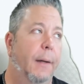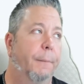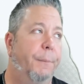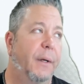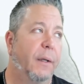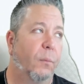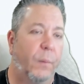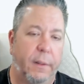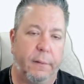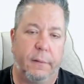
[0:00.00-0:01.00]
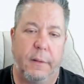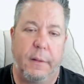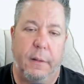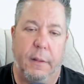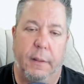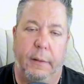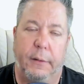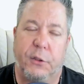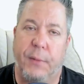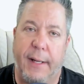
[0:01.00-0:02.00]
But it will
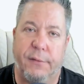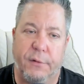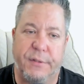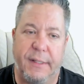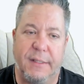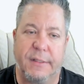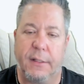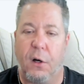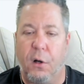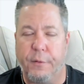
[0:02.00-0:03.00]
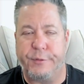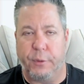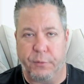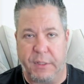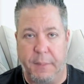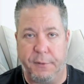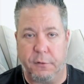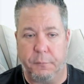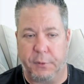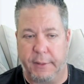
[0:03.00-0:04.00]
track those things and also keep you
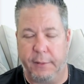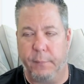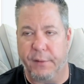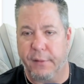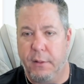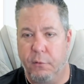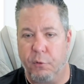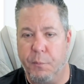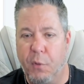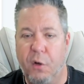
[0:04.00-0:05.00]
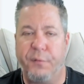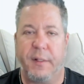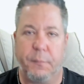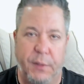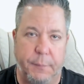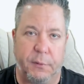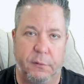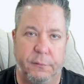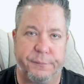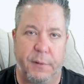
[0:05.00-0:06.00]
compliant with removing
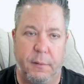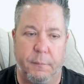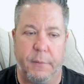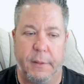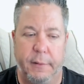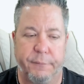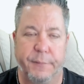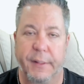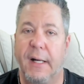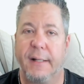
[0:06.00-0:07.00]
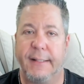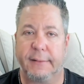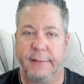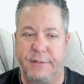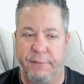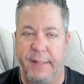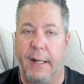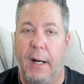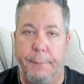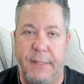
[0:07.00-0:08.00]
people from the contact list if they
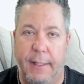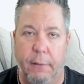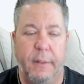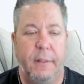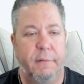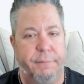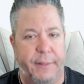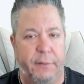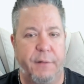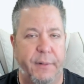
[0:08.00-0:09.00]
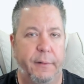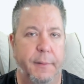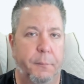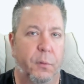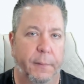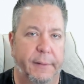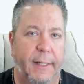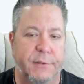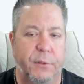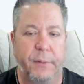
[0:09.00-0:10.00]
opt out. Very, very important,
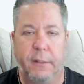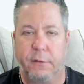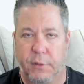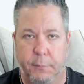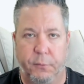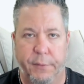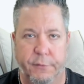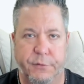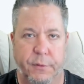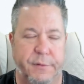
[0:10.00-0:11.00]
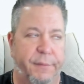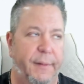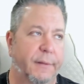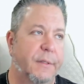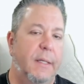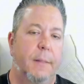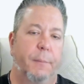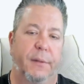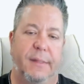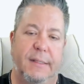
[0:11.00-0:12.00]
guys. Don't get in trouble with those sorts of things.
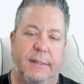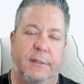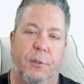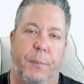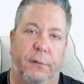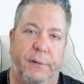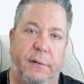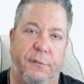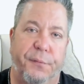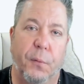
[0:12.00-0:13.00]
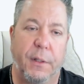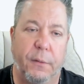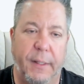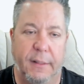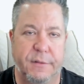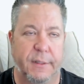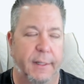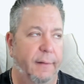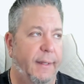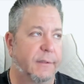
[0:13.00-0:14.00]
But these things are built in for you
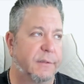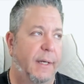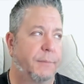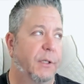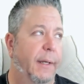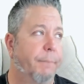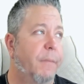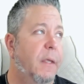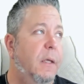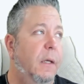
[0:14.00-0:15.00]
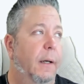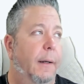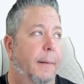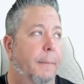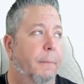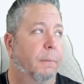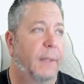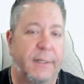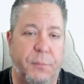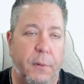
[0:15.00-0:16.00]
inside of that snapshot.
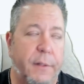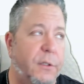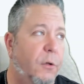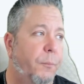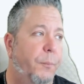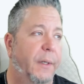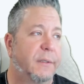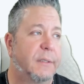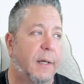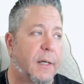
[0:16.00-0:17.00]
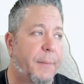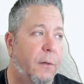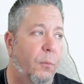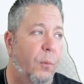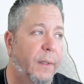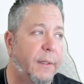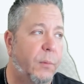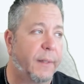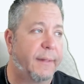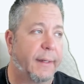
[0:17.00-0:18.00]
Lots more to do, but talk about really
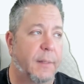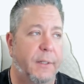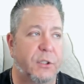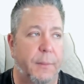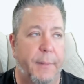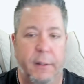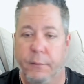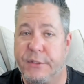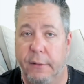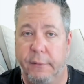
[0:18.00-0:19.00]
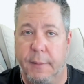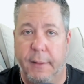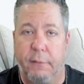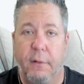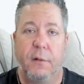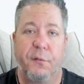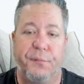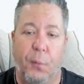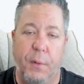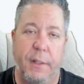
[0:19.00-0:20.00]
quick that commission amount I was telling you about,
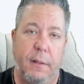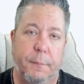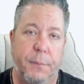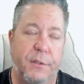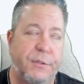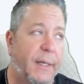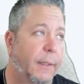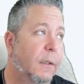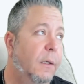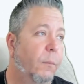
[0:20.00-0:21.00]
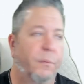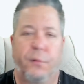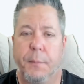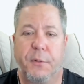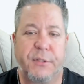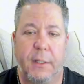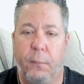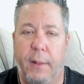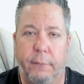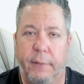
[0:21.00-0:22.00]
40%. Well, 40% of
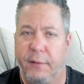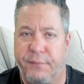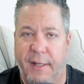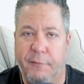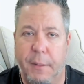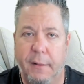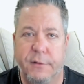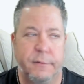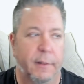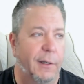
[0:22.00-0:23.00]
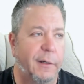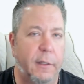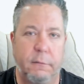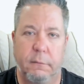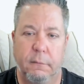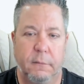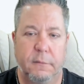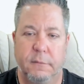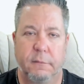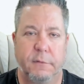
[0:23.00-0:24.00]
what? Right, $5, an onion,
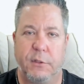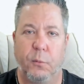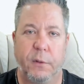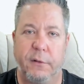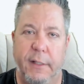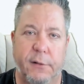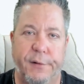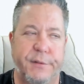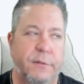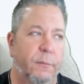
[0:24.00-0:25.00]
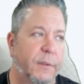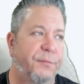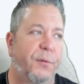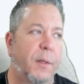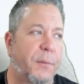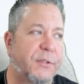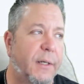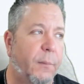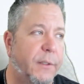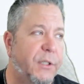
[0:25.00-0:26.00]
2 wooden nickels? What's
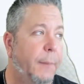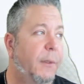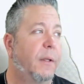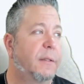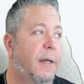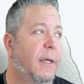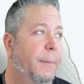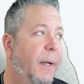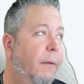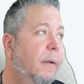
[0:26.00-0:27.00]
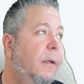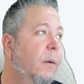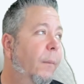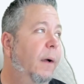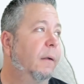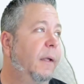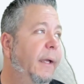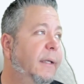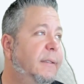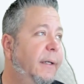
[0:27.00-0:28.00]
40% of what, Jeremy? What are you talking about? Well,
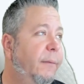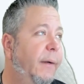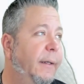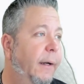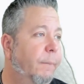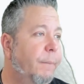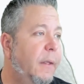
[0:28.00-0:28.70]
I can tell you right now.